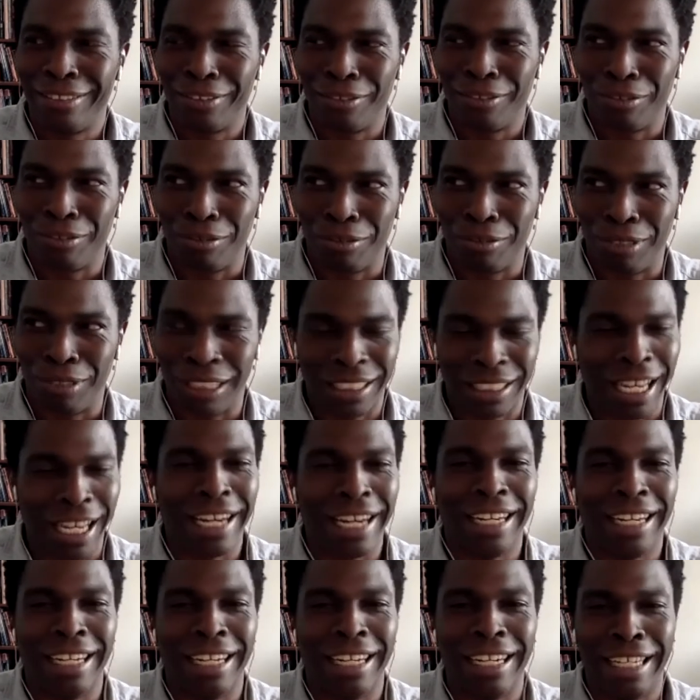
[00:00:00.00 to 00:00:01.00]

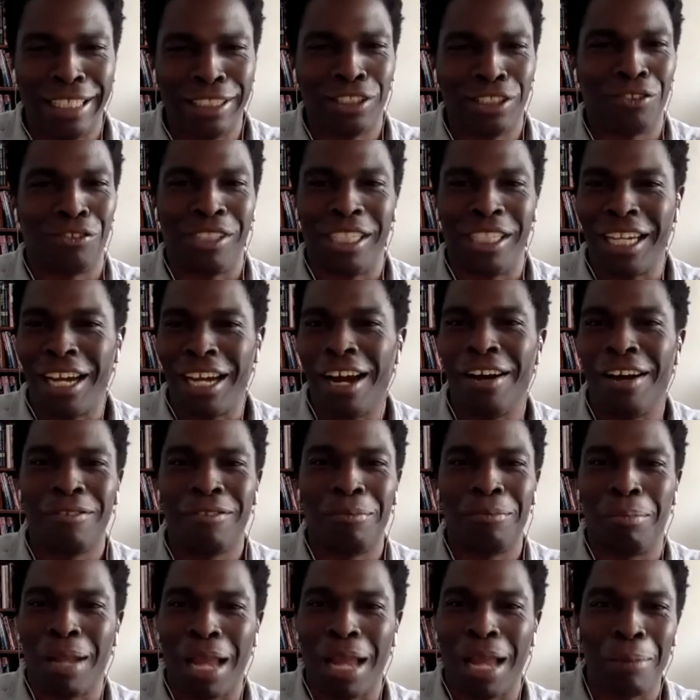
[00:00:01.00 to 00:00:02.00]
reciting a history of
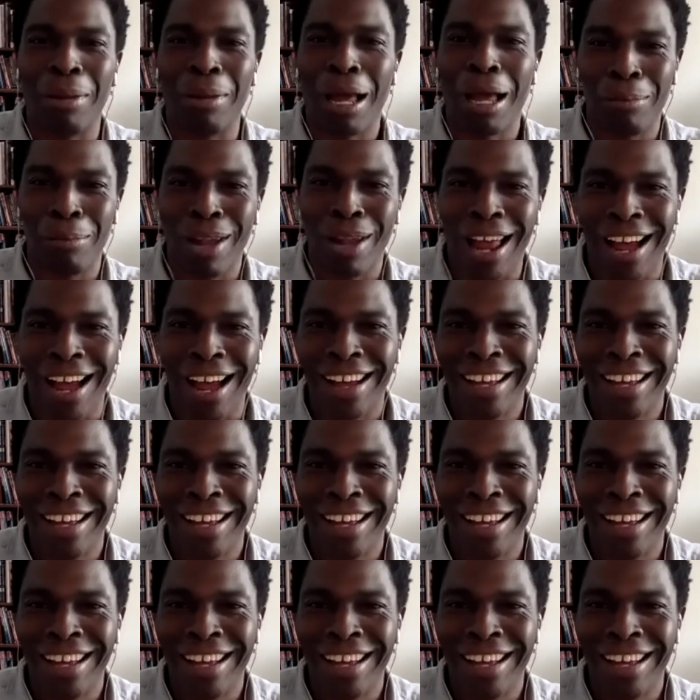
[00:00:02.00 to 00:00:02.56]
blah blah blah,